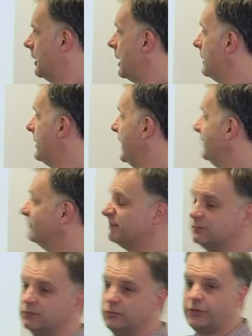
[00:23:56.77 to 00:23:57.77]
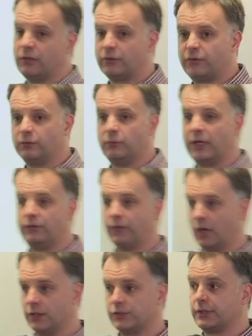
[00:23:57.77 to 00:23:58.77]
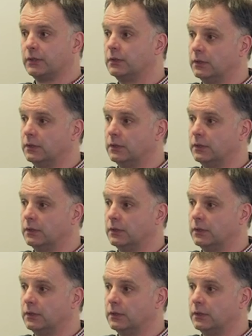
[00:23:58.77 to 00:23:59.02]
I mean doing some research,